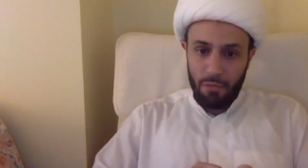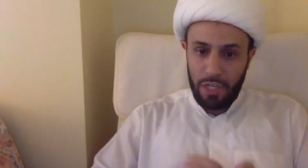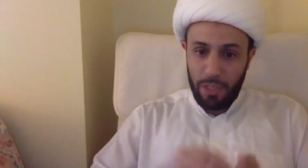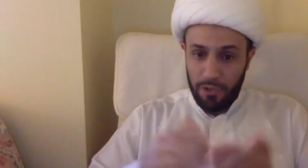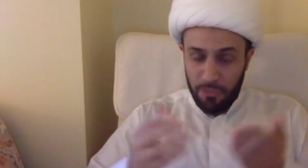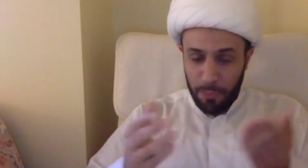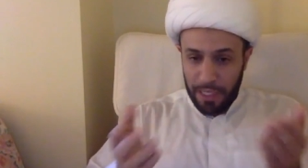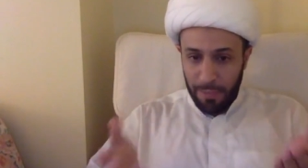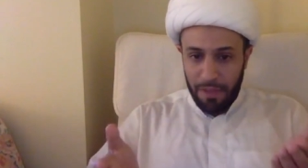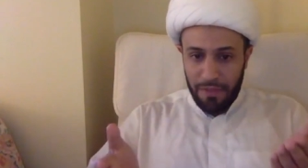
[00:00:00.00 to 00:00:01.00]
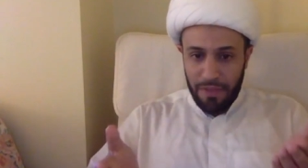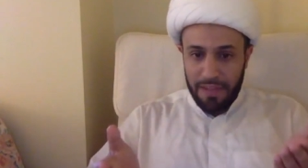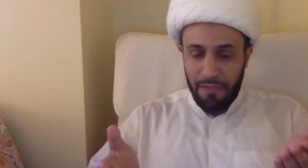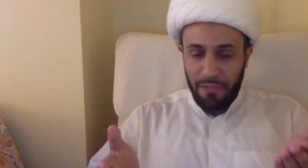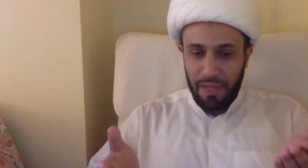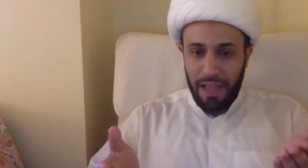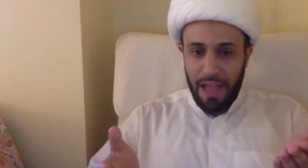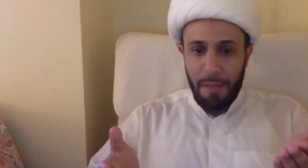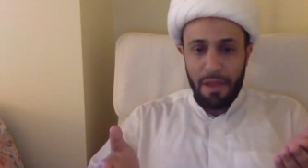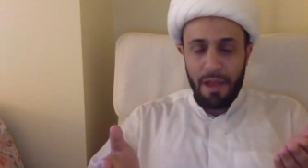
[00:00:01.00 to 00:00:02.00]
When he would speak about the day of
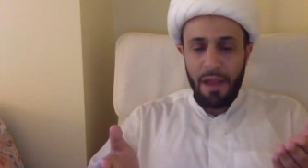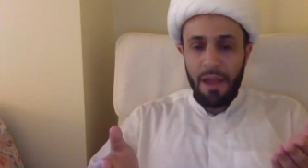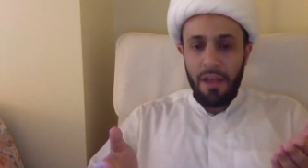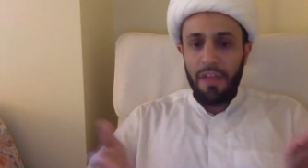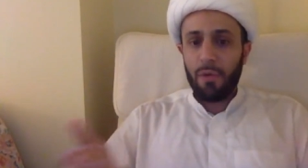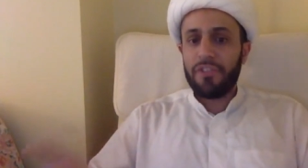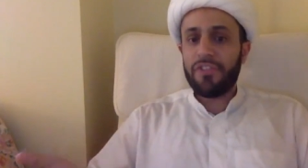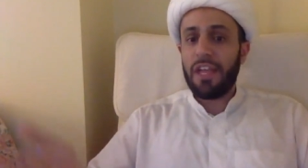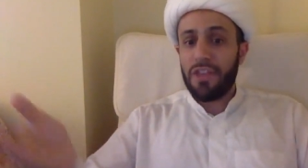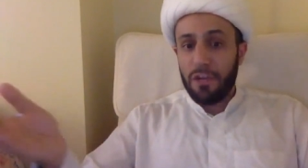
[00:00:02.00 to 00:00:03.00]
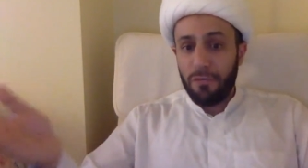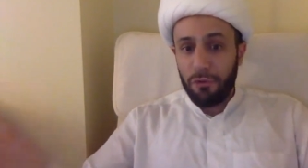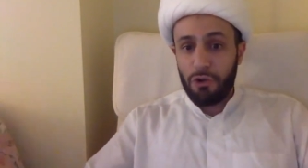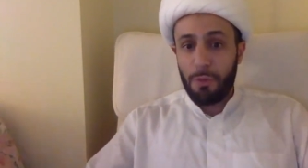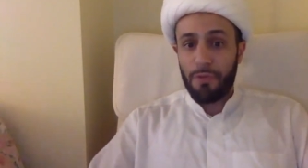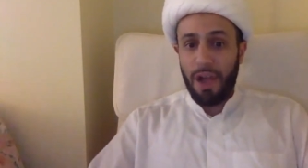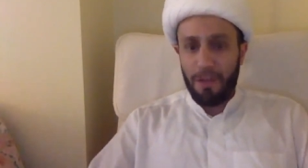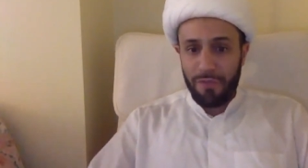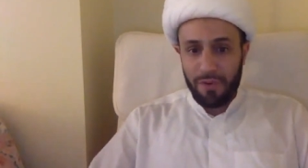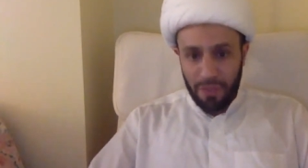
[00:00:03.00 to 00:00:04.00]
Qiyamah, they would say that if you're a
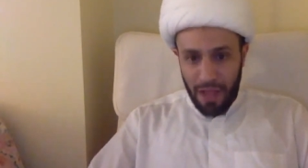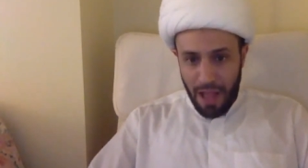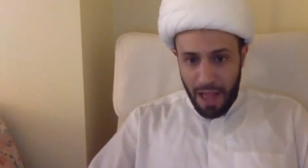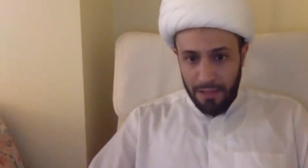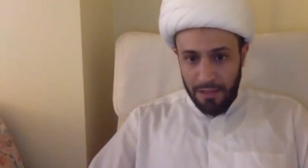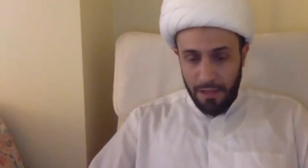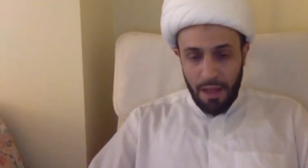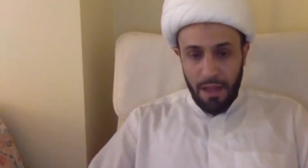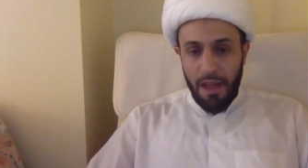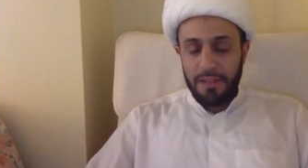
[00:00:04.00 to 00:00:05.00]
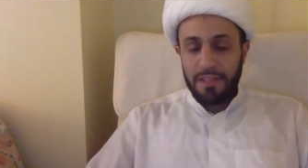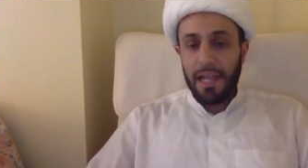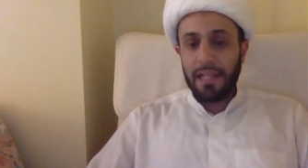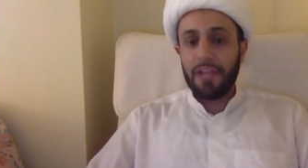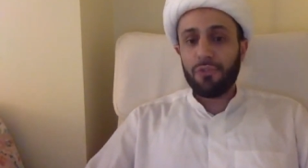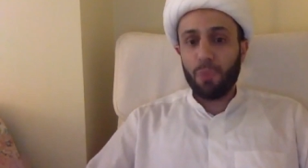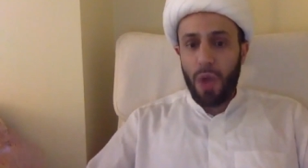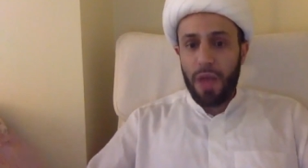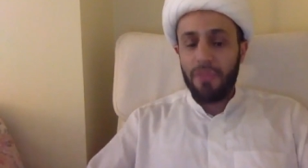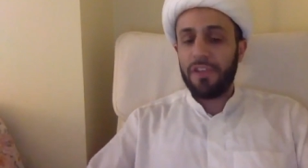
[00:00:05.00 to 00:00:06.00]
prophet of God, tell us
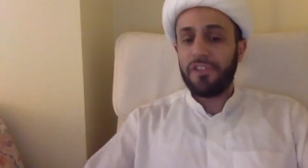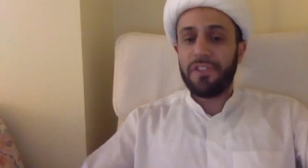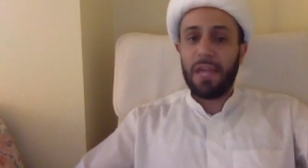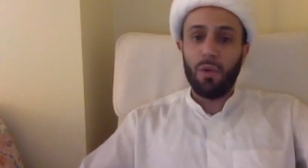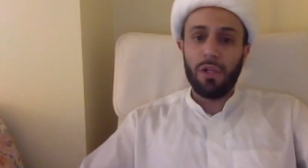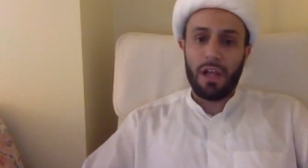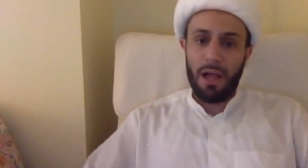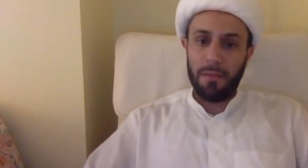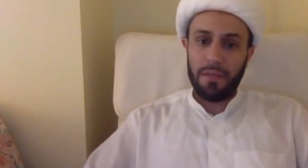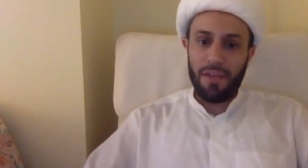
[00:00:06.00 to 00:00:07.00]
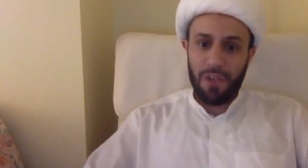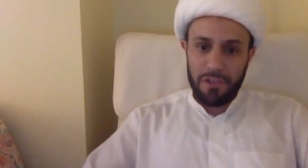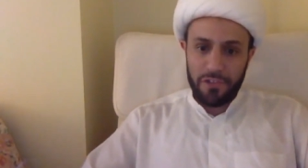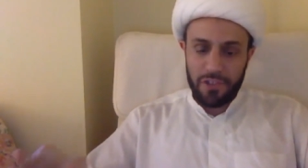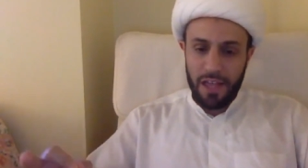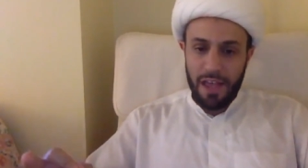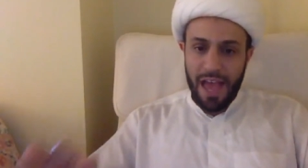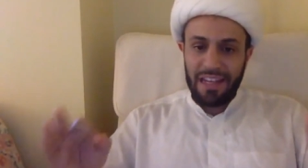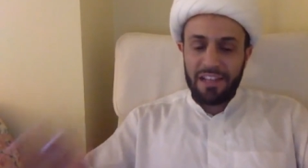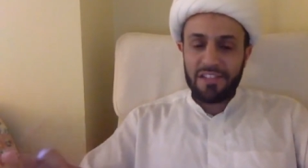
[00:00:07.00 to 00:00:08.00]
when this day will come. Give us
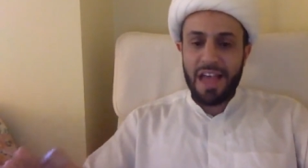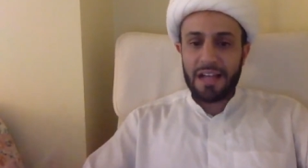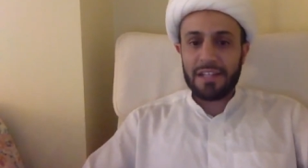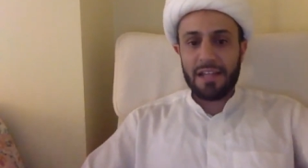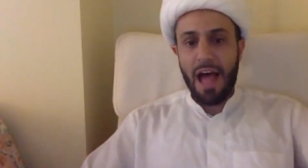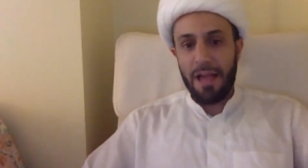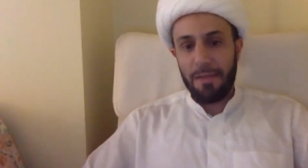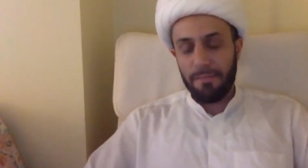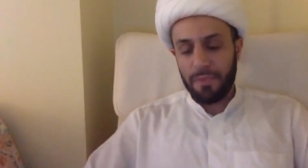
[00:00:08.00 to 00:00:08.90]
an exact time.